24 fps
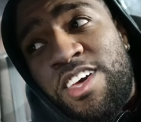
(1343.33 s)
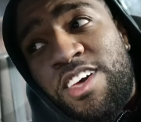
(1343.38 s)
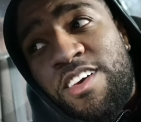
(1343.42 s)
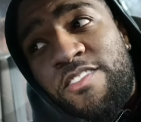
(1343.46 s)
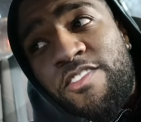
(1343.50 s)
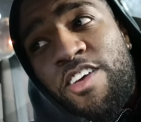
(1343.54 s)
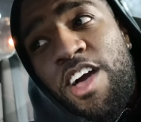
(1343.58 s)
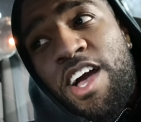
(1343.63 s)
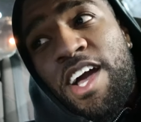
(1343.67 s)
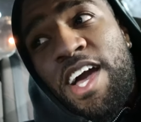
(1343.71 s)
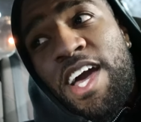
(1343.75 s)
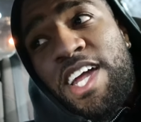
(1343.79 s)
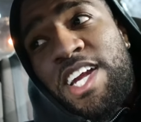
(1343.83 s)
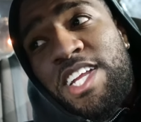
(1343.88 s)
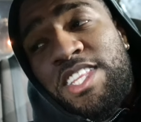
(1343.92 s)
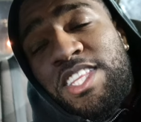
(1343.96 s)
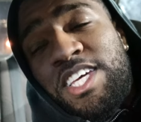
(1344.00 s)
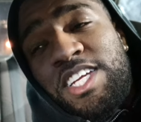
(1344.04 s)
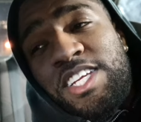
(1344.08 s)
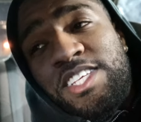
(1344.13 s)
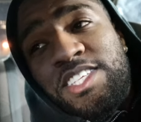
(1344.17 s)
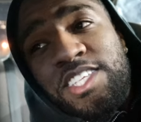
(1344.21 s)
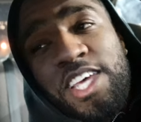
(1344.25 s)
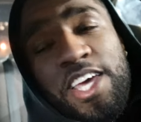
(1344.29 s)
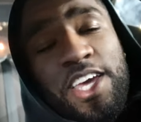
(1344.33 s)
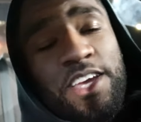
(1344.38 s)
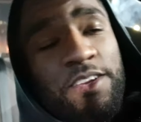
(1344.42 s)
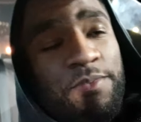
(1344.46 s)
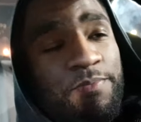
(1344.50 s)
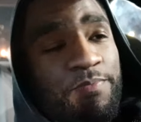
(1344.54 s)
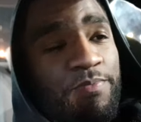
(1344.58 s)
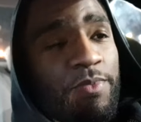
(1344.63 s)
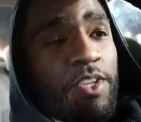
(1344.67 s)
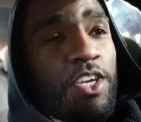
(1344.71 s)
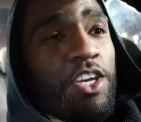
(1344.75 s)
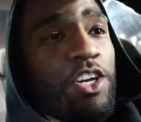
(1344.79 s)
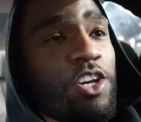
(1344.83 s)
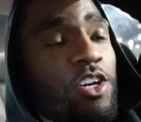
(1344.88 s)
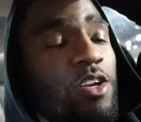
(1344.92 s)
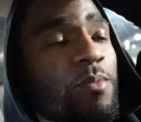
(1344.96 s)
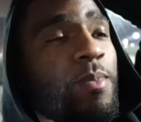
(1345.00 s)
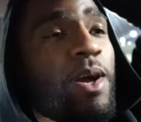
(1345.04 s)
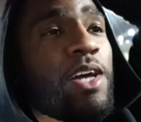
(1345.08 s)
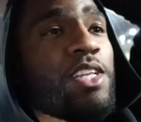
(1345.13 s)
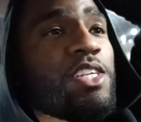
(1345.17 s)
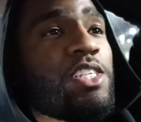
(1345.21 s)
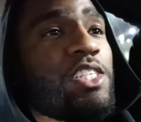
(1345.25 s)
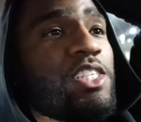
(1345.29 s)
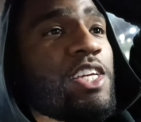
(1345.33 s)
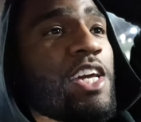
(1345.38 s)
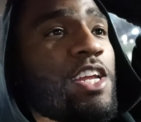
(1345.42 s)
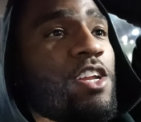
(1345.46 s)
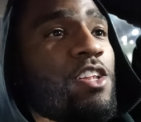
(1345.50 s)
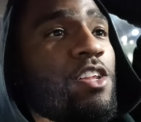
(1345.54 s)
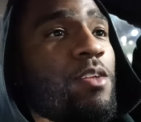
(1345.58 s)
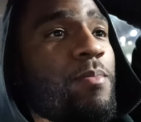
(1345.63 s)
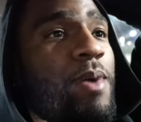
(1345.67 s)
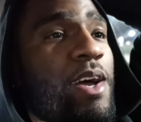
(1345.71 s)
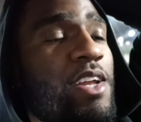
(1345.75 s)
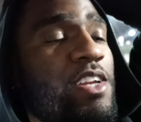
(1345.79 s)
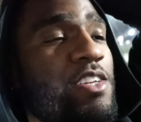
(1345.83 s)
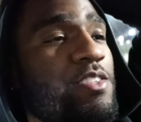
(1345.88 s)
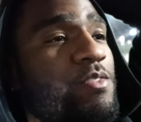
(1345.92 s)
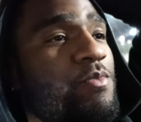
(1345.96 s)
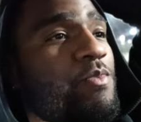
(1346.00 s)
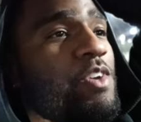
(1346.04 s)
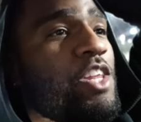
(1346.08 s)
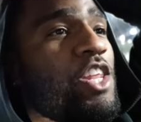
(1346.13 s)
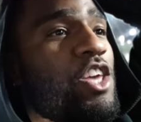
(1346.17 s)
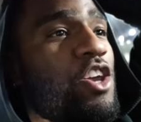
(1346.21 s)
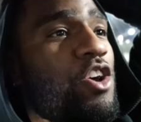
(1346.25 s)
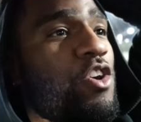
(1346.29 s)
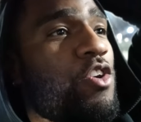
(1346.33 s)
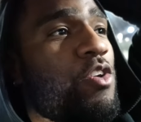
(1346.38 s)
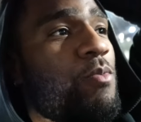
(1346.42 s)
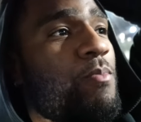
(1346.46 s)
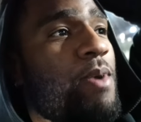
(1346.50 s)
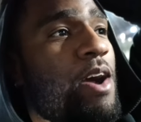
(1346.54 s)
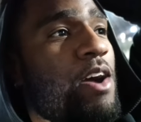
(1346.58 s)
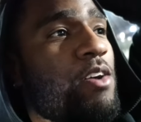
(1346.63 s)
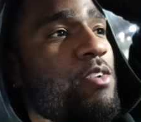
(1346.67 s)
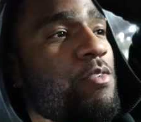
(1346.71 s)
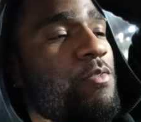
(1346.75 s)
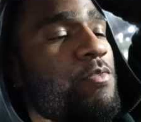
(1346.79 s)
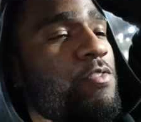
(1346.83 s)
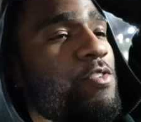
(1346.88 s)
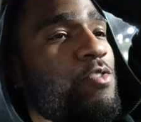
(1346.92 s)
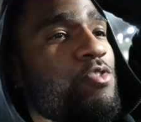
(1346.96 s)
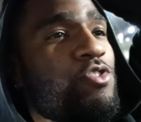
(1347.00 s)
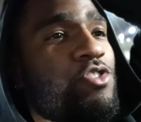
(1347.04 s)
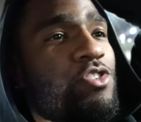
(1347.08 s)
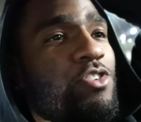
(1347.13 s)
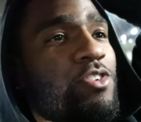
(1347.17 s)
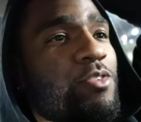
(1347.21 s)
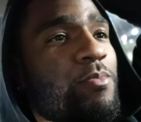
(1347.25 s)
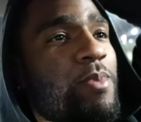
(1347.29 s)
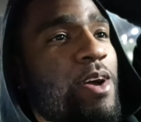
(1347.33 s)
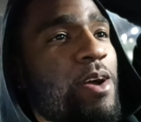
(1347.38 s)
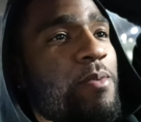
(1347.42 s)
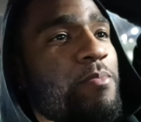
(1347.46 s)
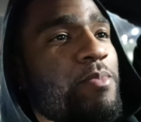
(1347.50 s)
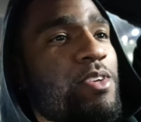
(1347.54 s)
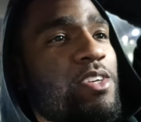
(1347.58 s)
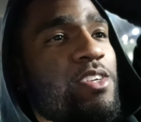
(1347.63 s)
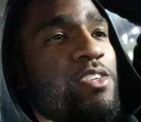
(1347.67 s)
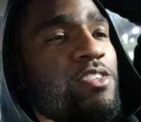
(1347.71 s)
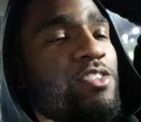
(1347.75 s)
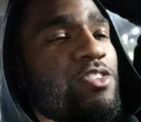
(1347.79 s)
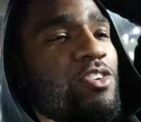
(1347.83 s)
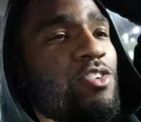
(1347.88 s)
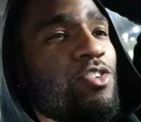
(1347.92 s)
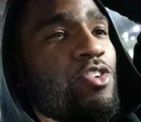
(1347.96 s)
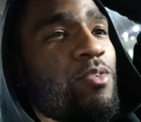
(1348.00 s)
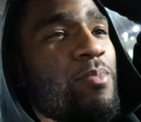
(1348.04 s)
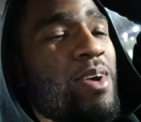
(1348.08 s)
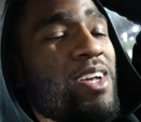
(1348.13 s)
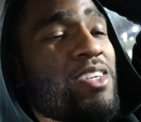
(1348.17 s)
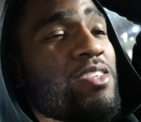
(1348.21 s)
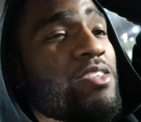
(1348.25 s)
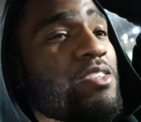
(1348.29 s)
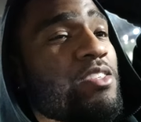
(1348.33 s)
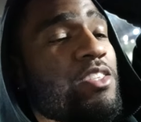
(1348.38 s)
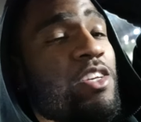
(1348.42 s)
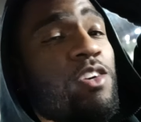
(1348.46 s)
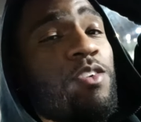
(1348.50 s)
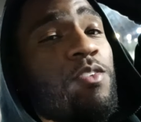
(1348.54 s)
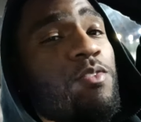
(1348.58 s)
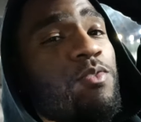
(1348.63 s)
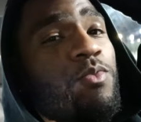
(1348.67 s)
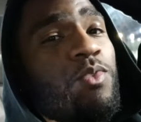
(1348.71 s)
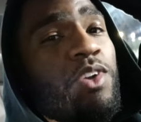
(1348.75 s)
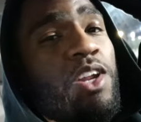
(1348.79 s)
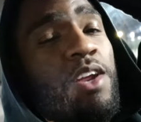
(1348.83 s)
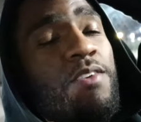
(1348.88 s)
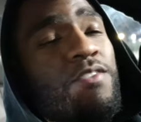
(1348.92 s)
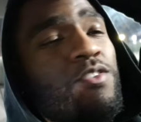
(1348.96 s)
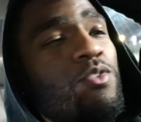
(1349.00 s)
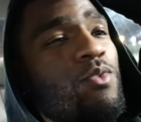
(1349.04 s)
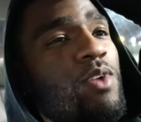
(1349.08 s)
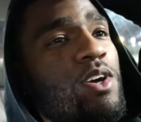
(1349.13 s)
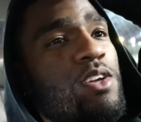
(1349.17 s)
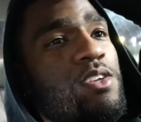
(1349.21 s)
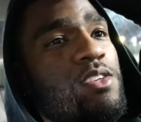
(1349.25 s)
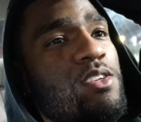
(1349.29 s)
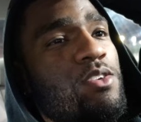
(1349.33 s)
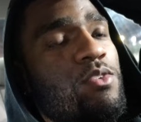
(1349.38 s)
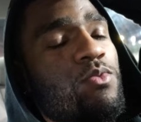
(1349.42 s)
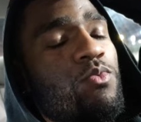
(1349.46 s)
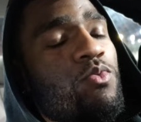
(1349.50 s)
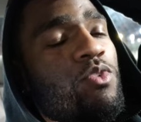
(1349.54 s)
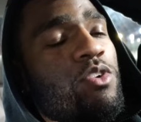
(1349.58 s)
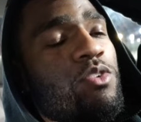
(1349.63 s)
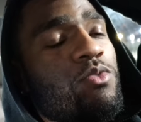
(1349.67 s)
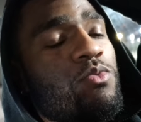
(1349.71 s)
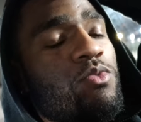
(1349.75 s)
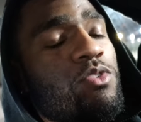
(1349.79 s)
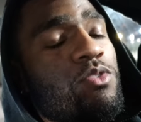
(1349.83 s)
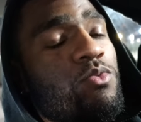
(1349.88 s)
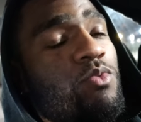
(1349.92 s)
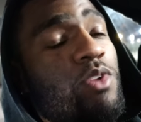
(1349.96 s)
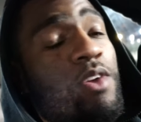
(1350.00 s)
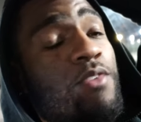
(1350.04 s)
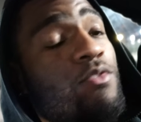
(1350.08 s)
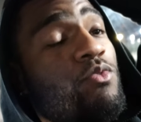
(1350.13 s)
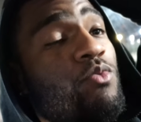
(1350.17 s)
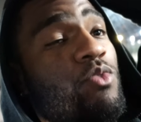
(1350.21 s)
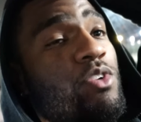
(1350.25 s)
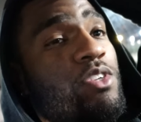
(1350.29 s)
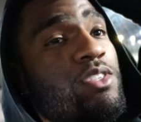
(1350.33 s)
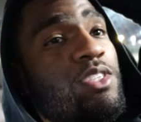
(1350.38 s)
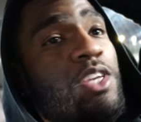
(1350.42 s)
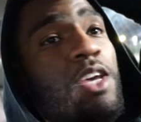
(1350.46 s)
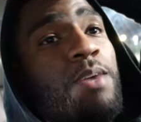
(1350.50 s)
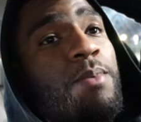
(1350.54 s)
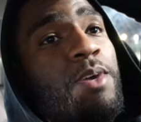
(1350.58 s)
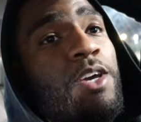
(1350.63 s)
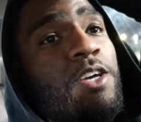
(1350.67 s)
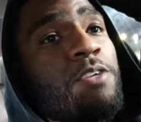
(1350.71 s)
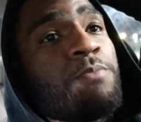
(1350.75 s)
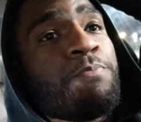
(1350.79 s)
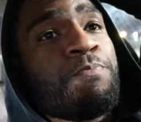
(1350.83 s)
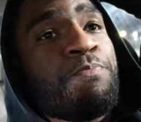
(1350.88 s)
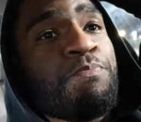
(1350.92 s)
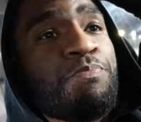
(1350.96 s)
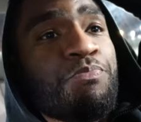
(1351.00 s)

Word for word: if y'all got anything to say, good about the channel, about this video, about the future, about me in general, about yourself, whatever you want, you want, whatever you want to say, man.